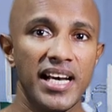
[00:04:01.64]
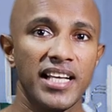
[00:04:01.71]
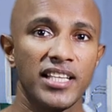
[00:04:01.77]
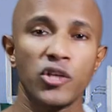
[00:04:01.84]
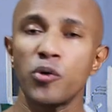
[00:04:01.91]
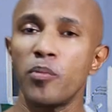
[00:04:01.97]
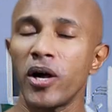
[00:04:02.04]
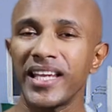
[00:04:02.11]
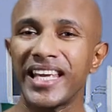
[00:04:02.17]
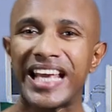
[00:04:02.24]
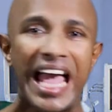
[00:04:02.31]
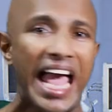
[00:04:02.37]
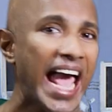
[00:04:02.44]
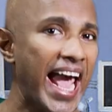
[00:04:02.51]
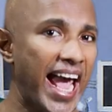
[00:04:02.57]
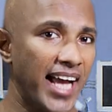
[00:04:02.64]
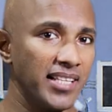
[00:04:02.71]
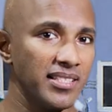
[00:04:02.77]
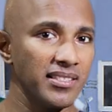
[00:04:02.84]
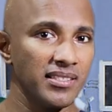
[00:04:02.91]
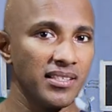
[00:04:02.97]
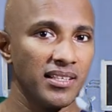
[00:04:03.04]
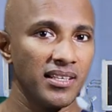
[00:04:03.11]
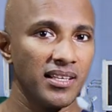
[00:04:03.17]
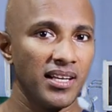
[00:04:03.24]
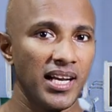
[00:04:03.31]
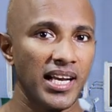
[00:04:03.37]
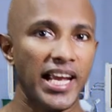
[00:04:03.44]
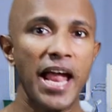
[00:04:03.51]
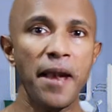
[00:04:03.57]
The robotic hands
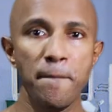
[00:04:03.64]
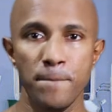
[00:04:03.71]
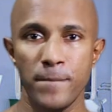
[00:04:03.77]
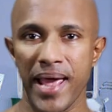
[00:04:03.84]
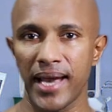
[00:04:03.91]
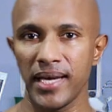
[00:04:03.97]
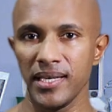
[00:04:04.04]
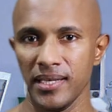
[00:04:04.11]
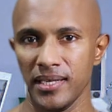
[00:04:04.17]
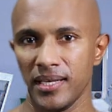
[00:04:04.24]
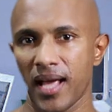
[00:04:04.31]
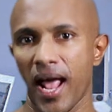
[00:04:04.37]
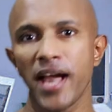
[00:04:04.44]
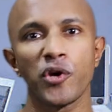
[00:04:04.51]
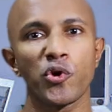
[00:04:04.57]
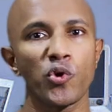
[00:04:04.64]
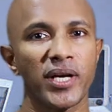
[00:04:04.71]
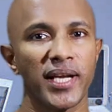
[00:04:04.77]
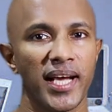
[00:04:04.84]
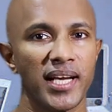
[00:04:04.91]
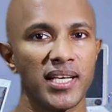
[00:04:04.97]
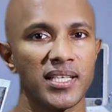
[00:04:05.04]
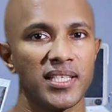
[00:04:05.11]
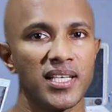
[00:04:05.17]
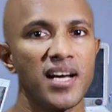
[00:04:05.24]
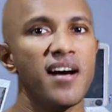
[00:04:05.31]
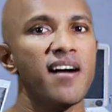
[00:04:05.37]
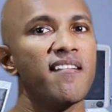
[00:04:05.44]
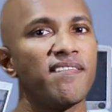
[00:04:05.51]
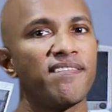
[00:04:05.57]
can bend and rotate
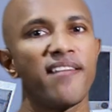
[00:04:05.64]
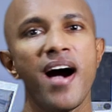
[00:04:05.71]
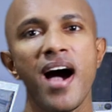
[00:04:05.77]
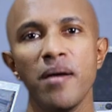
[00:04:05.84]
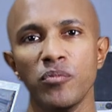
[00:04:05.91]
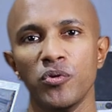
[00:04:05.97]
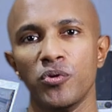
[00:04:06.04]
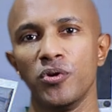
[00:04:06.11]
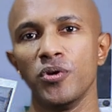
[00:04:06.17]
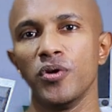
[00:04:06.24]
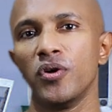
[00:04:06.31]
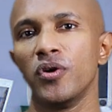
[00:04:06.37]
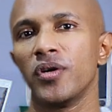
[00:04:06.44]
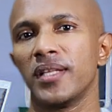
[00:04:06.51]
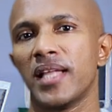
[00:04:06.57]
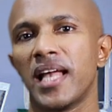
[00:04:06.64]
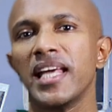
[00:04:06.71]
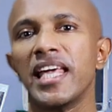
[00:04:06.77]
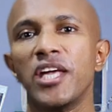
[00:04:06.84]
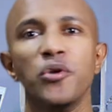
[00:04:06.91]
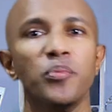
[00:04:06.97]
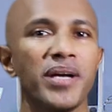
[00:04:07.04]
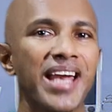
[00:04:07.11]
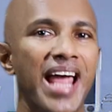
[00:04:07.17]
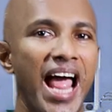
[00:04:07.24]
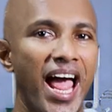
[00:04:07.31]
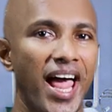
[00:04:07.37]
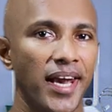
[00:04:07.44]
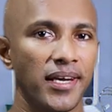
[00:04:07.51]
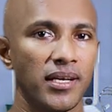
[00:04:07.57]
far more than a human
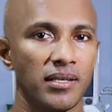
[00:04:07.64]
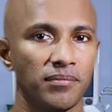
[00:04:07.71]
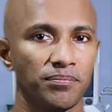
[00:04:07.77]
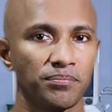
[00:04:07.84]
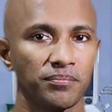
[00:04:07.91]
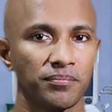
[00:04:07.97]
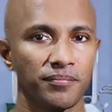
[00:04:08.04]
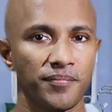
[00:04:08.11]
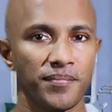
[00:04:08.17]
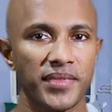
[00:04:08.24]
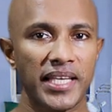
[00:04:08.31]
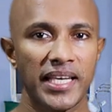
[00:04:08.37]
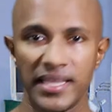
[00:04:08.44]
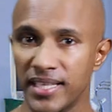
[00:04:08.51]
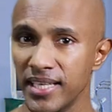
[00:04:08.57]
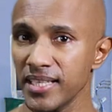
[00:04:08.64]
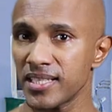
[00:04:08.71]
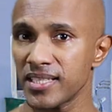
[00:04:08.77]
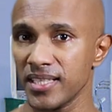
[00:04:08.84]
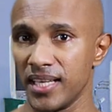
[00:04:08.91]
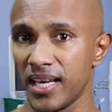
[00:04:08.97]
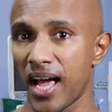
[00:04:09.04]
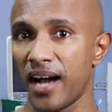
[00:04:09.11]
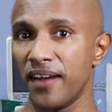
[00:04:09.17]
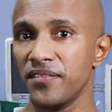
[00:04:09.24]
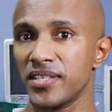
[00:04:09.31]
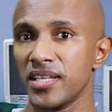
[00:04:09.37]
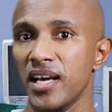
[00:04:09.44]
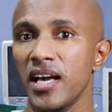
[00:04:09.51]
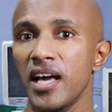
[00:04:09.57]
hand. This
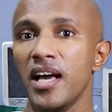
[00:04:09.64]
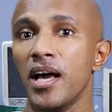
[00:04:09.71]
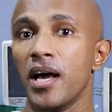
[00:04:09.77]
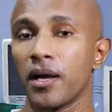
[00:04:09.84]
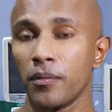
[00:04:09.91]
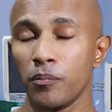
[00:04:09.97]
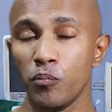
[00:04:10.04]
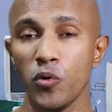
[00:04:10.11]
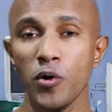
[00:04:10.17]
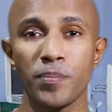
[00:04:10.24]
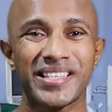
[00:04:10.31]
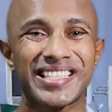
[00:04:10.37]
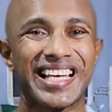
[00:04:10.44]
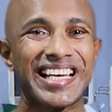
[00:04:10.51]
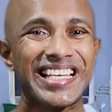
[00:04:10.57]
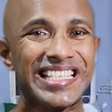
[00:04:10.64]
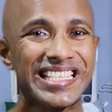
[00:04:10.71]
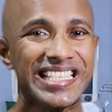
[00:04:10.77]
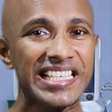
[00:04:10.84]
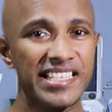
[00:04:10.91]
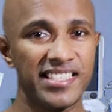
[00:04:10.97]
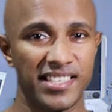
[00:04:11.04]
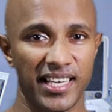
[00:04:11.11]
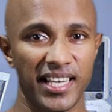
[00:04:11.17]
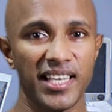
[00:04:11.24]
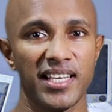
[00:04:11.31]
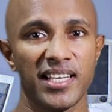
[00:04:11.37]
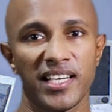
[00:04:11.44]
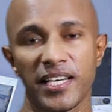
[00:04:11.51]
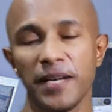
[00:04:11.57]
allows more precise
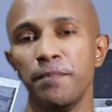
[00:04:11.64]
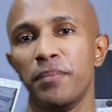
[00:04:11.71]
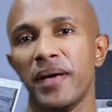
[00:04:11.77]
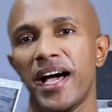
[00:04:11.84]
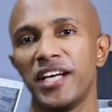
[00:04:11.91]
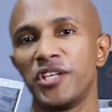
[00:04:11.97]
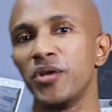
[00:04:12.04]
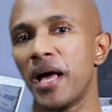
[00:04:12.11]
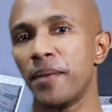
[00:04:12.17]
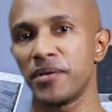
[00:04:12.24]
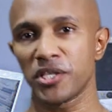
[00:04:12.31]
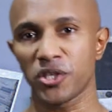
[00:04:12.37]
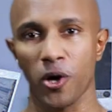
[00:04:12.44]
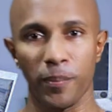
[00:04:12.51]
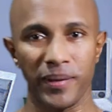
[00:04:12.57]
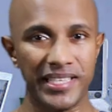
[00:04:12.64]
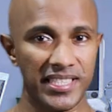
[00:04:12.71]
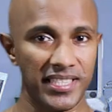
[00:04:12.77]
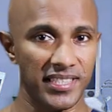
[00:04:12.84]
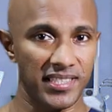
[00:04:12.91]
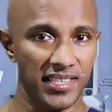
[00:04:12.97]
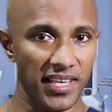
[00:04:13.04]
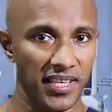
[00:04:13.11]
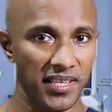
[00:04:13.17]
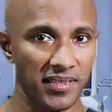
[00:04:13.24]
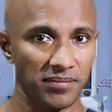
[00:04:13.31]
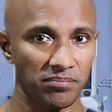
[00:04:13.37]
surgery compared to laparoscopic surgery.